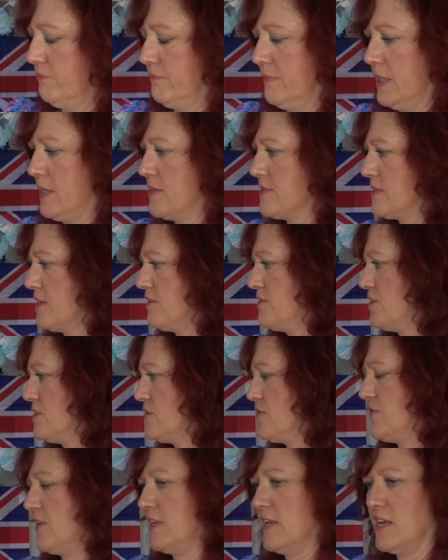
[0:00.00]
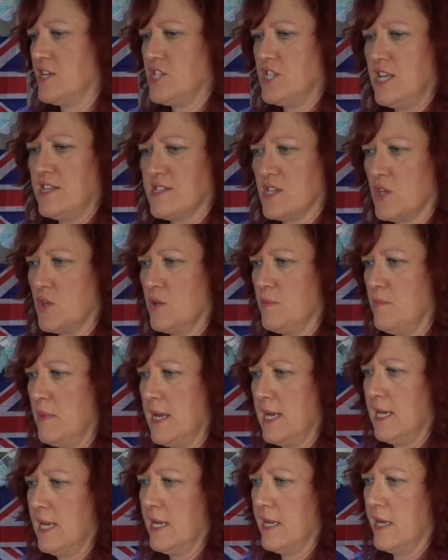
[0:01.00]
because I just feel like she needs a good
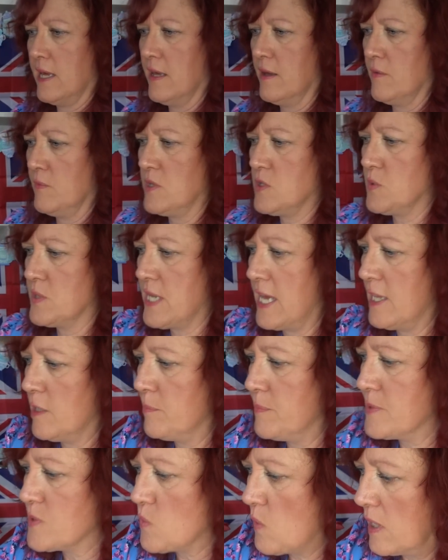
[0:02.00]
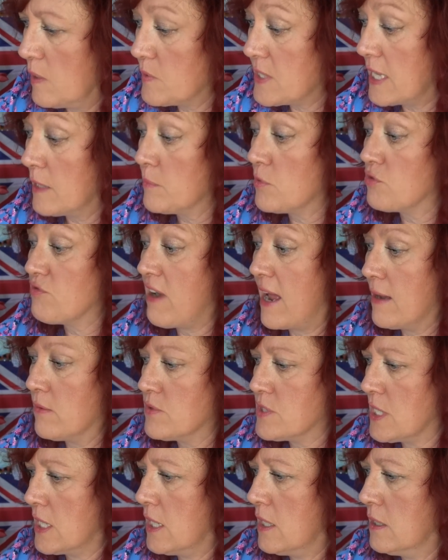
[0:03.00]
meal in her, which would help as well. It would help
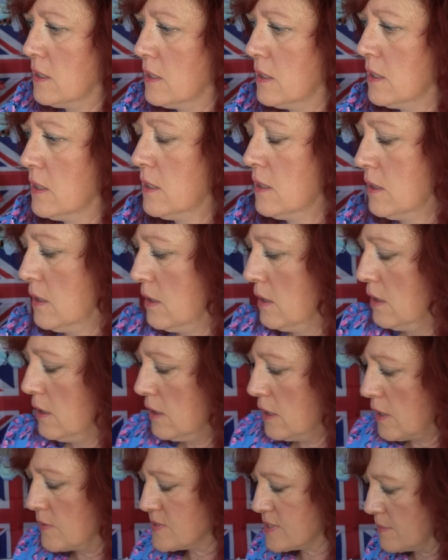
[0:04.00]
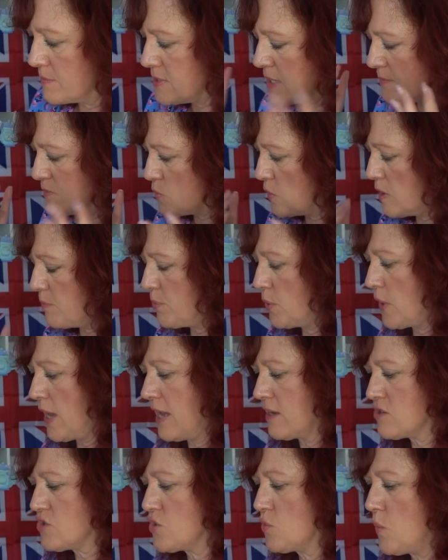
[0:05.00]
ground her. You know, sometimes when you put
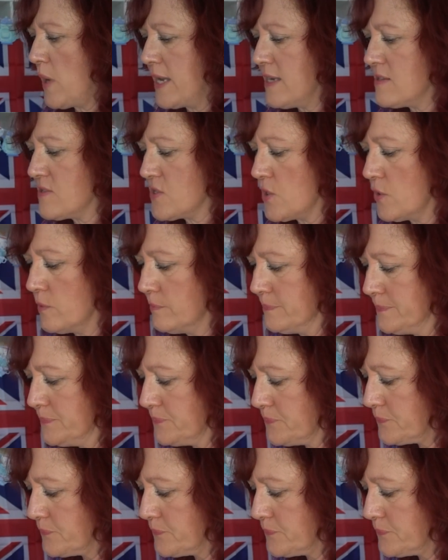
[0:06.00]
extra weight on,